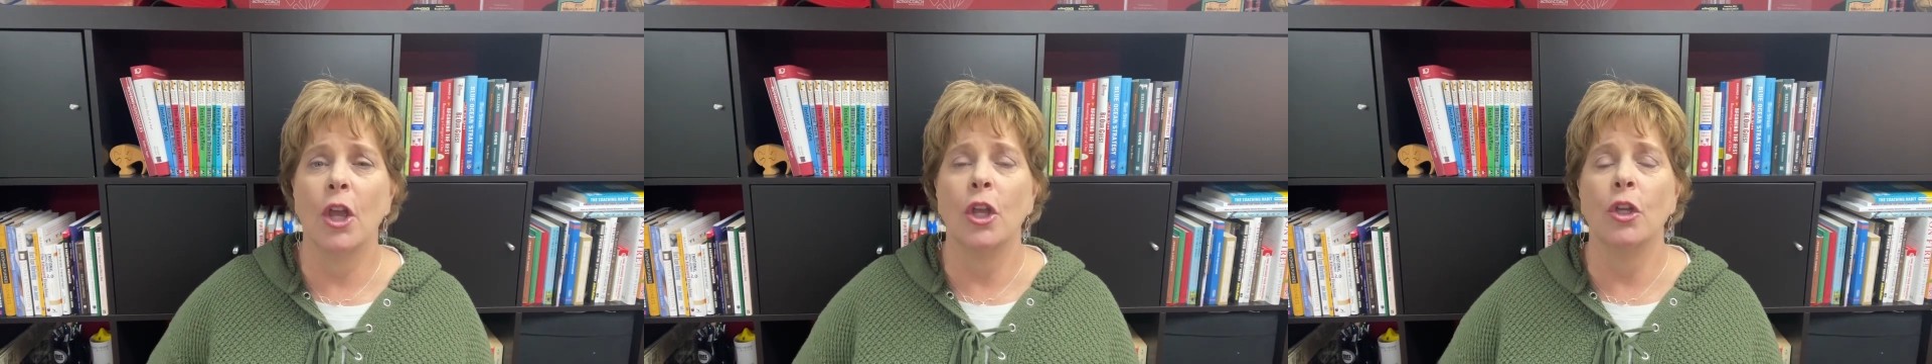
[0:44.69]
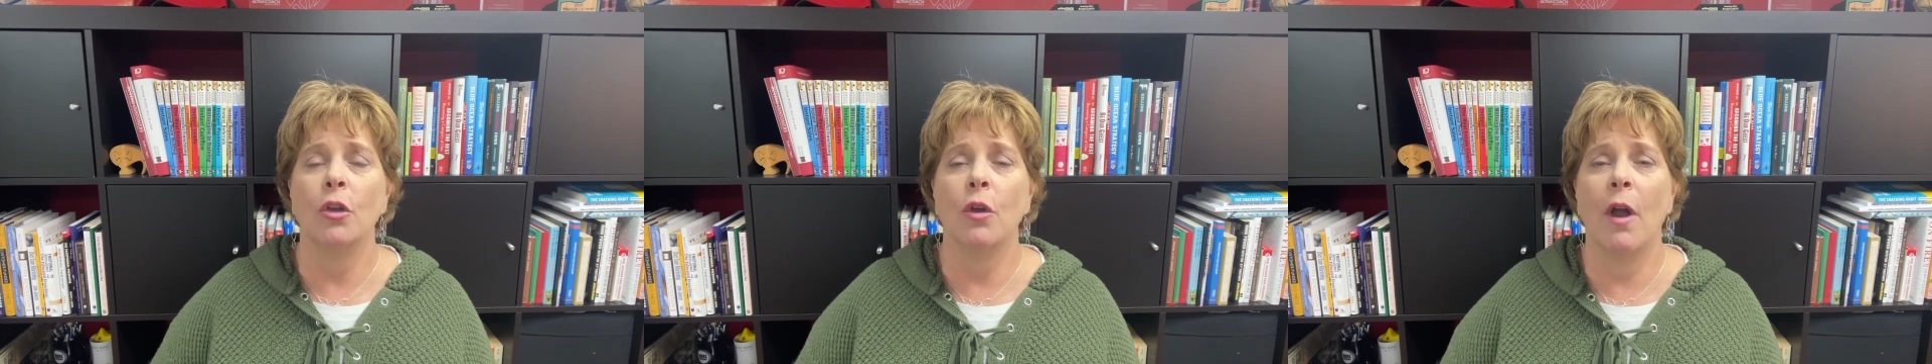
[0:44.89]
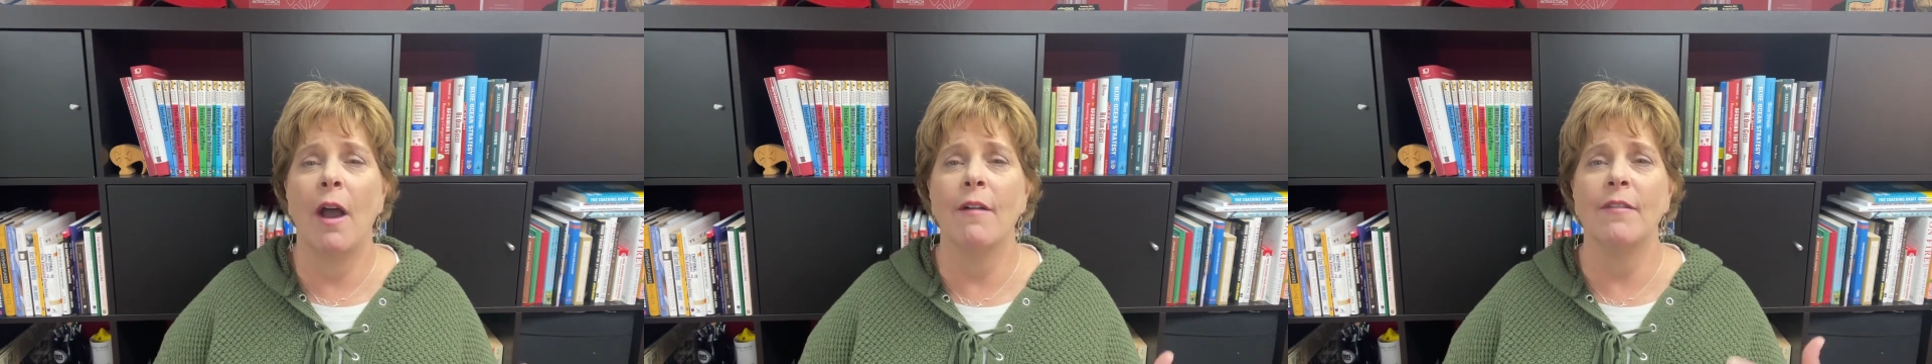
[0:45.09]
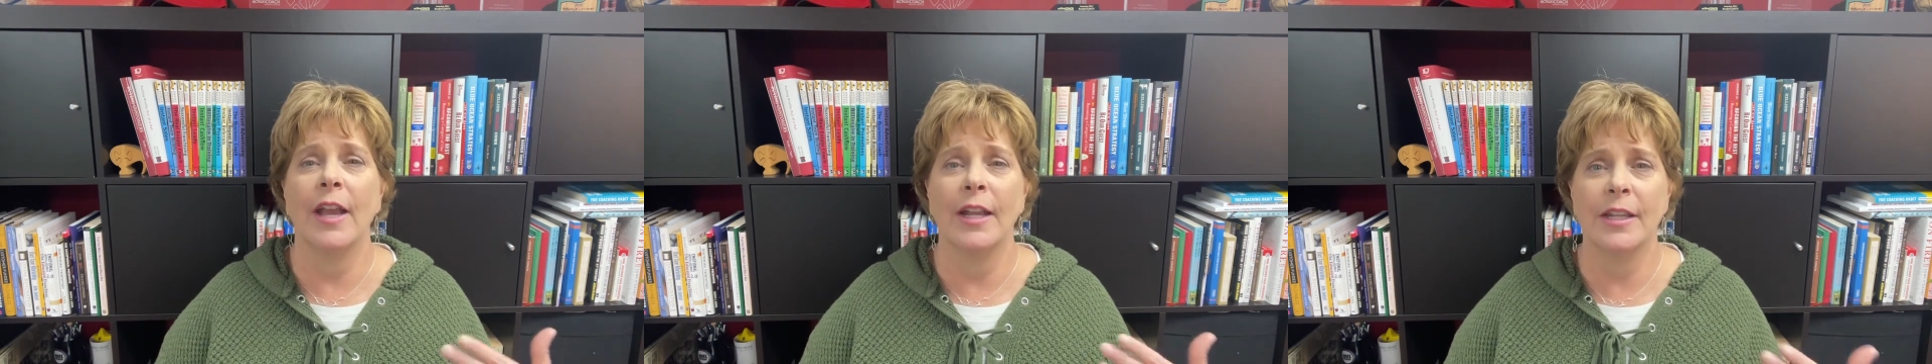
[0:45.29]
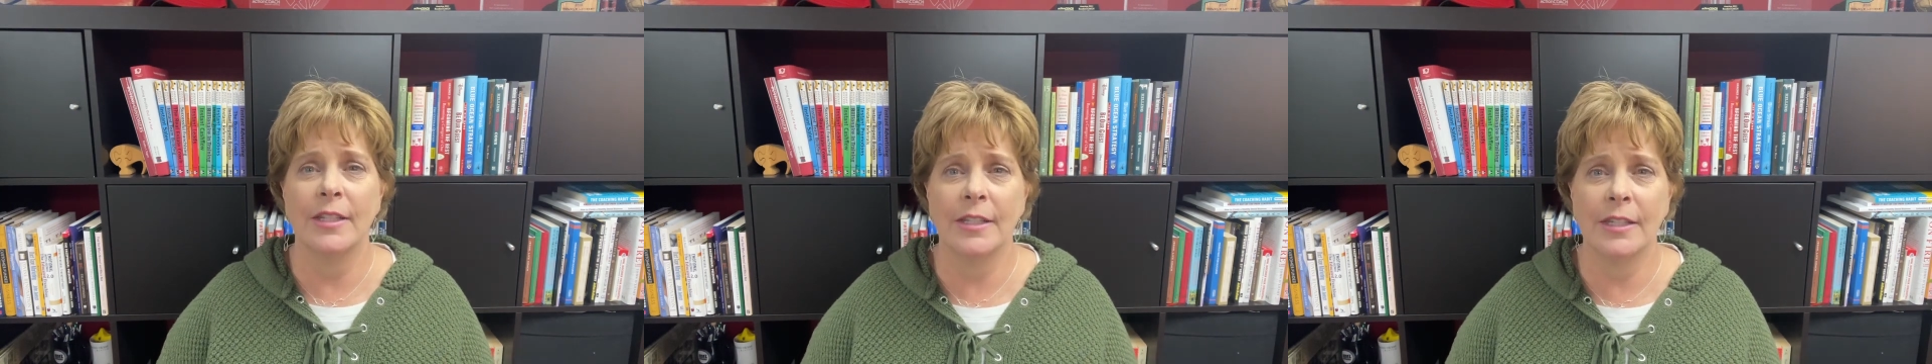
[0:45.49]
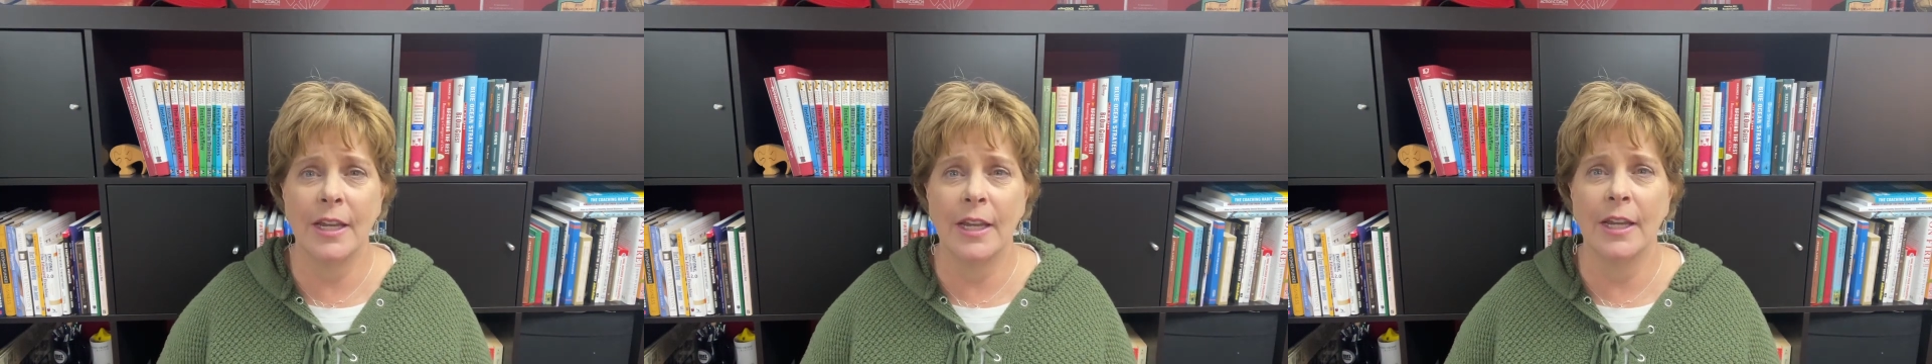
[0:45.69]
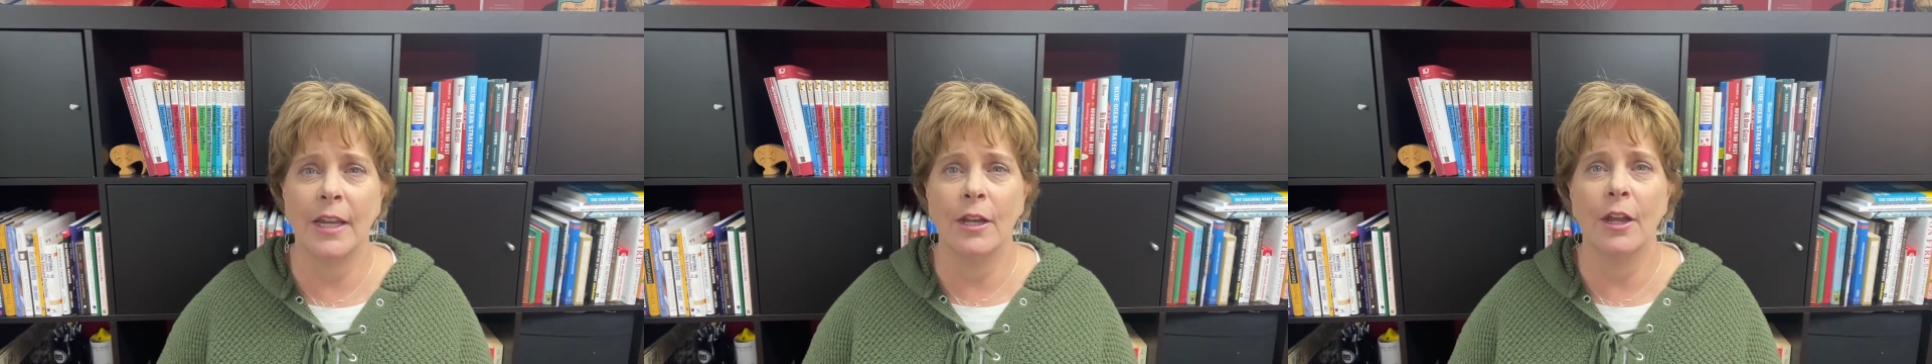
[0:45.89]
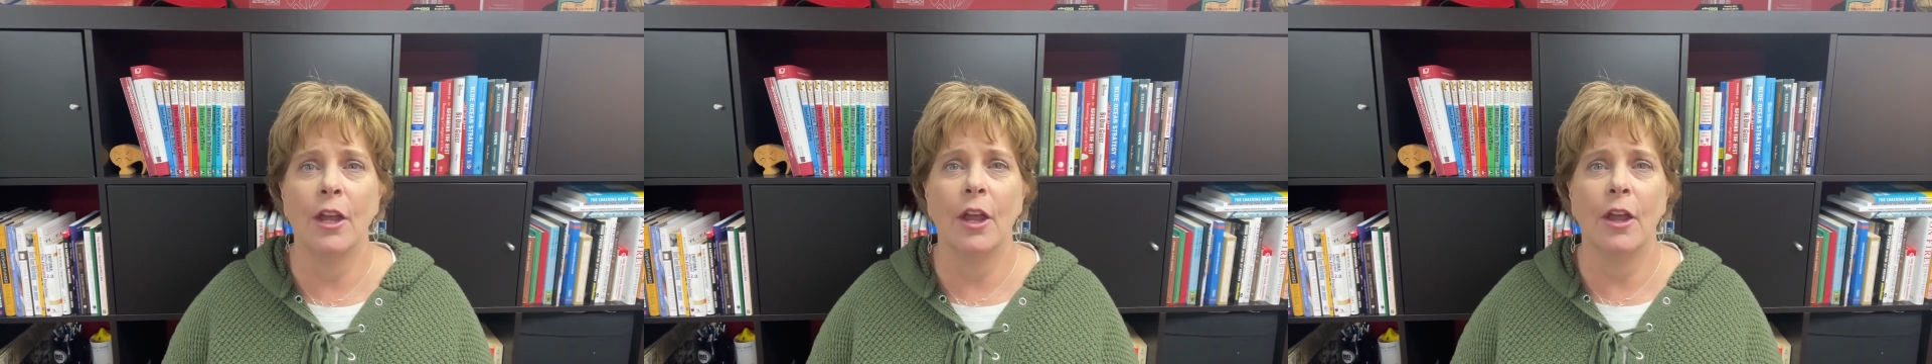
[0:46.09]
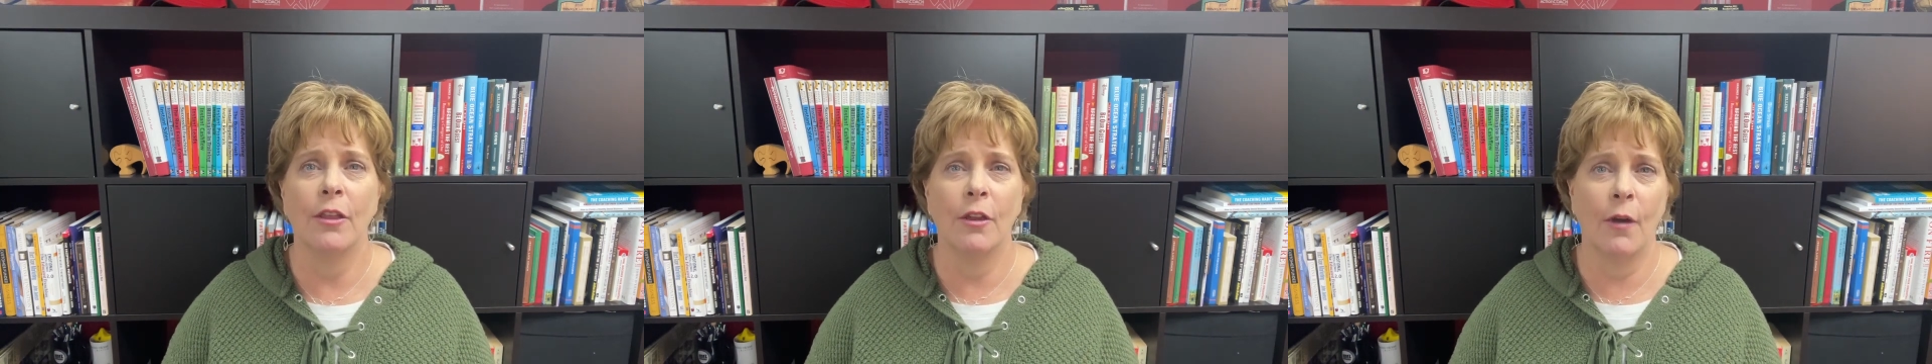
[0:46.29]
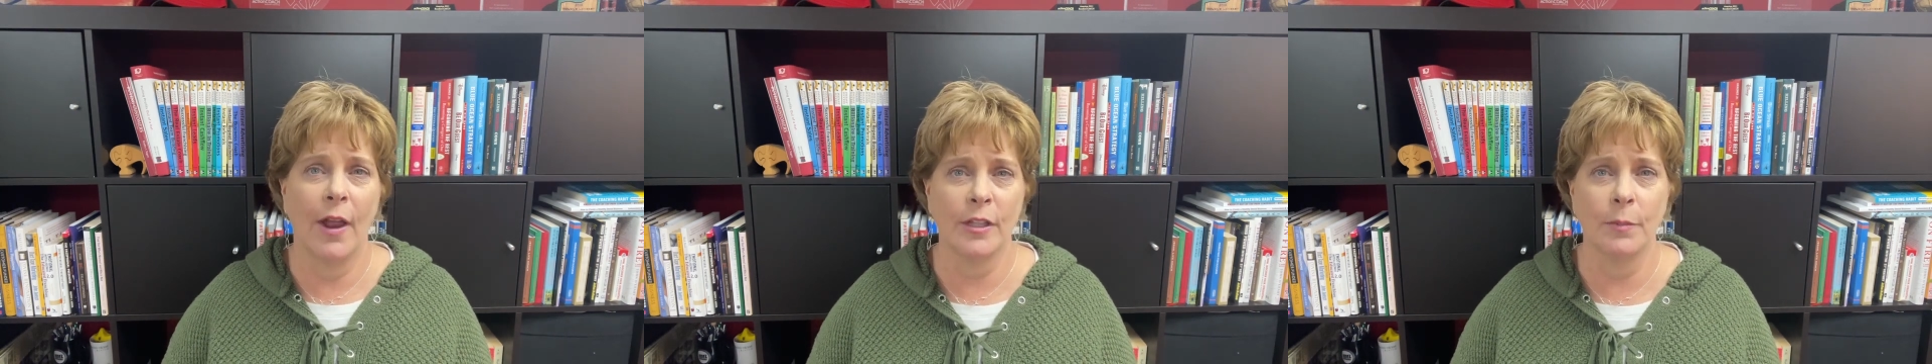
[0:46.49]
you have exceeded
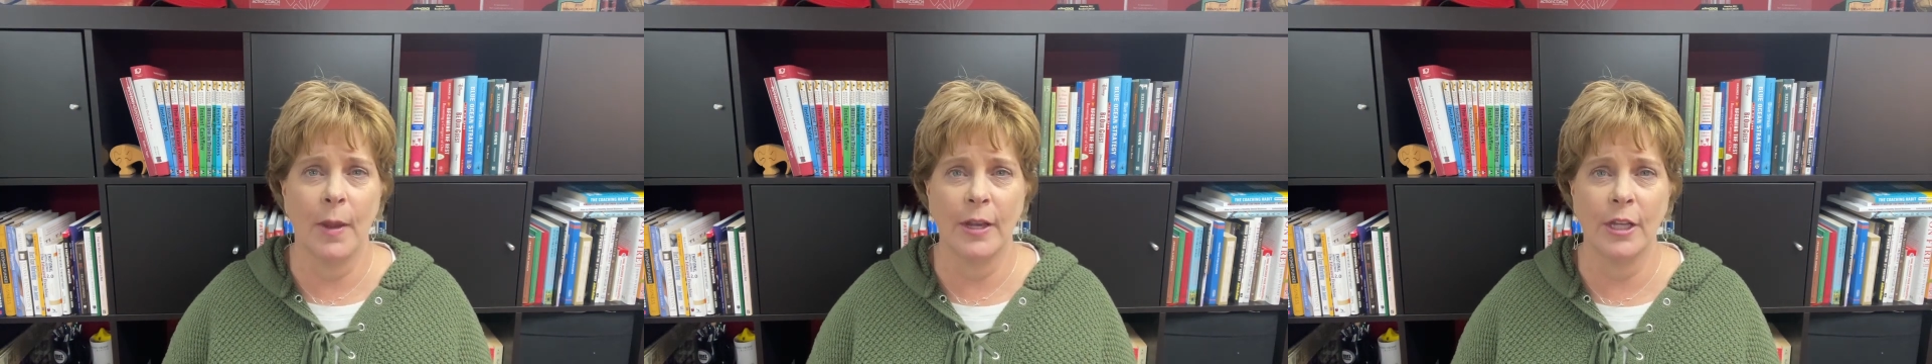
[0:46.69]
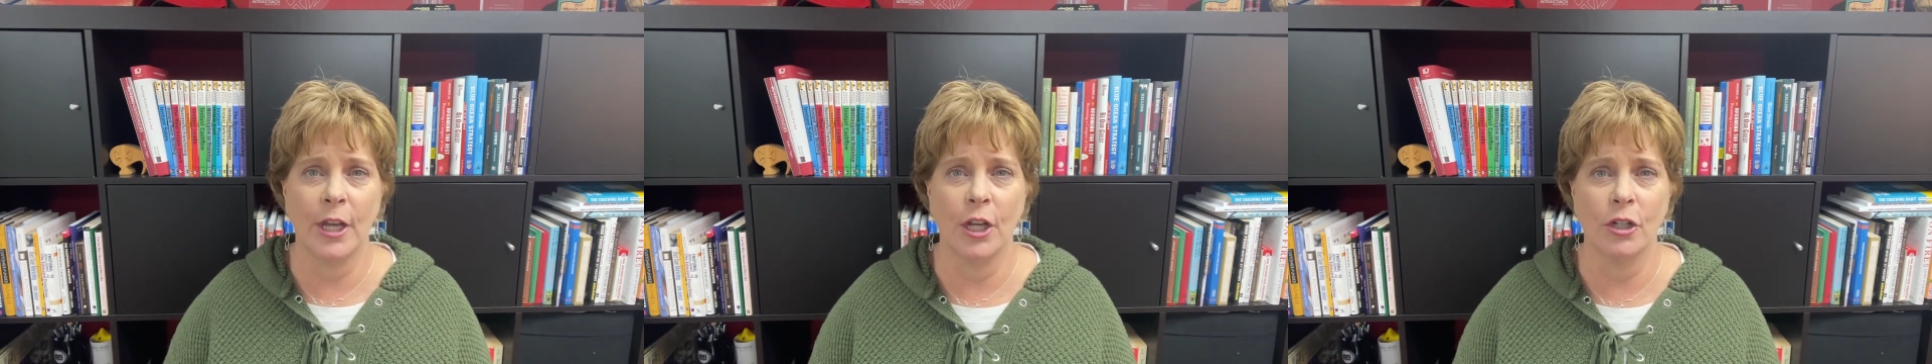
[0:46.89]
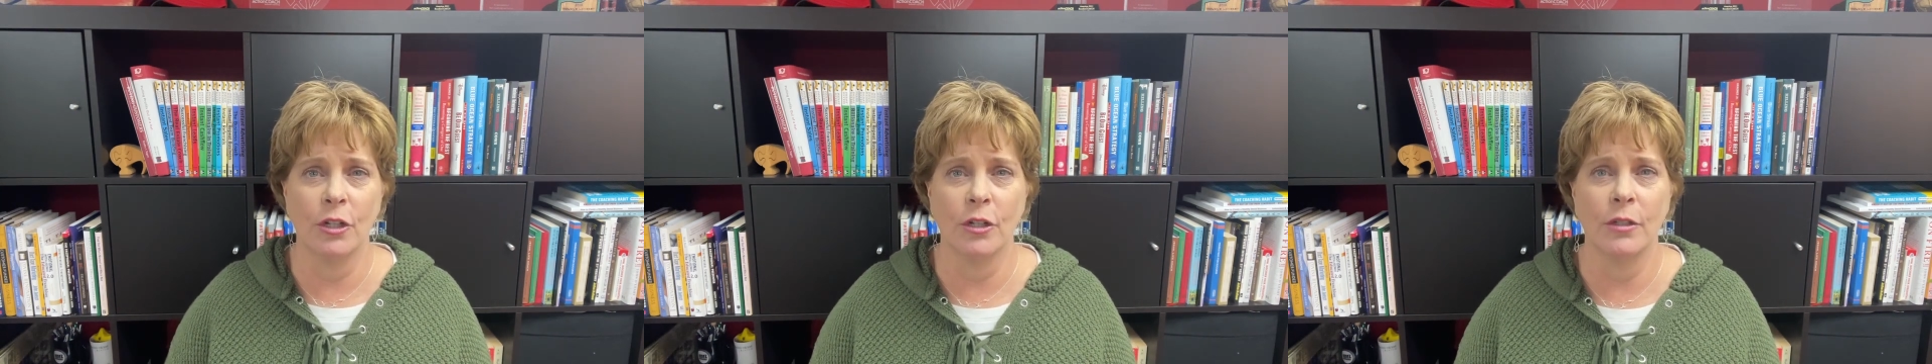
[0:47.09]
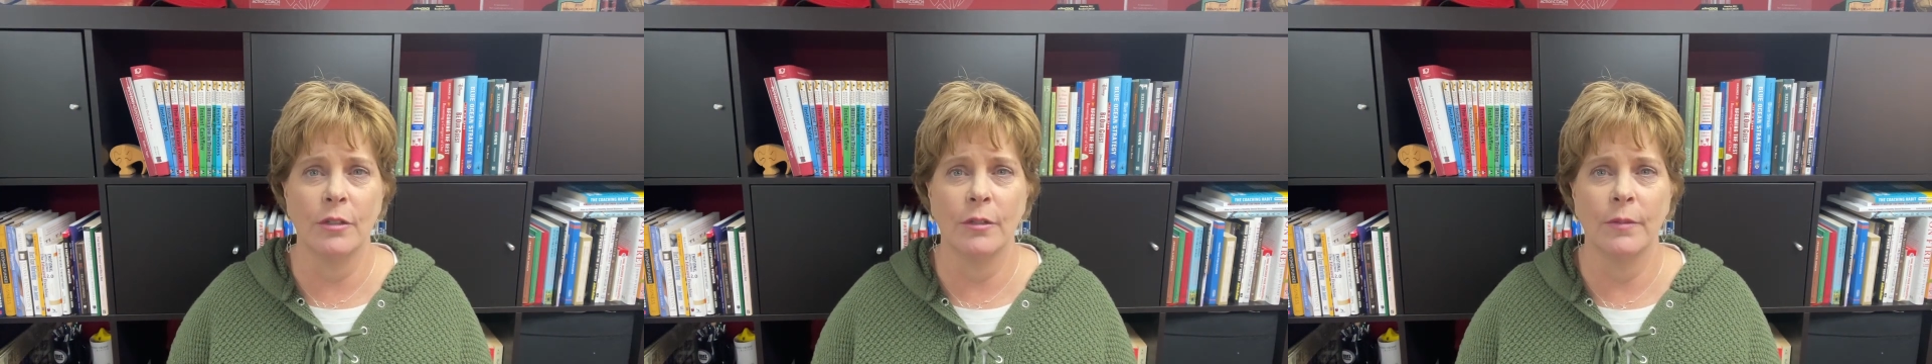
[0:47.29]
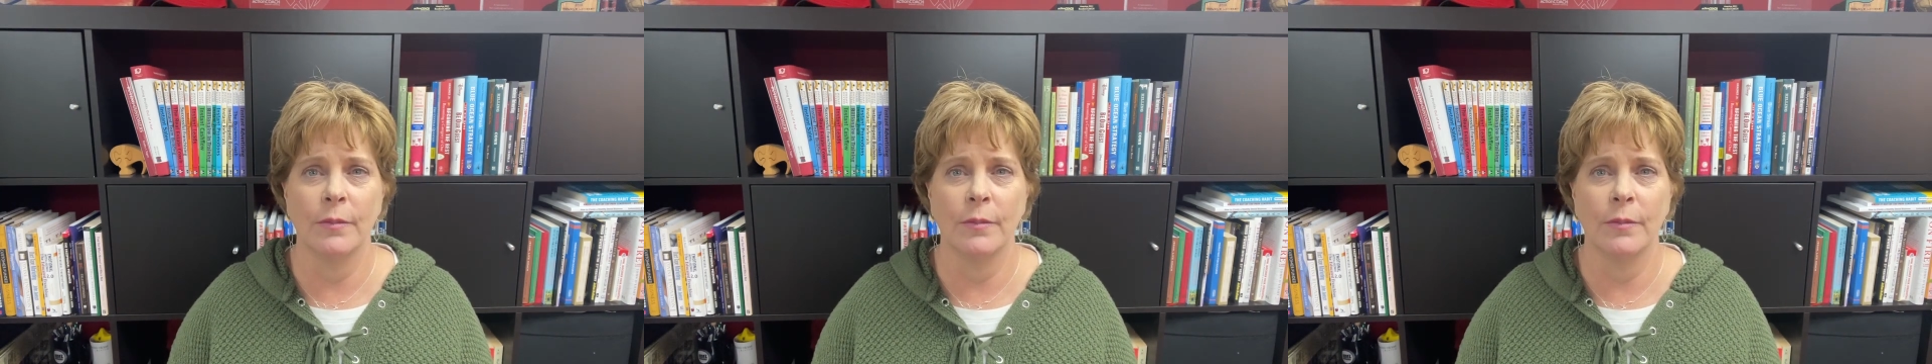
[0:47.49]
their expectations.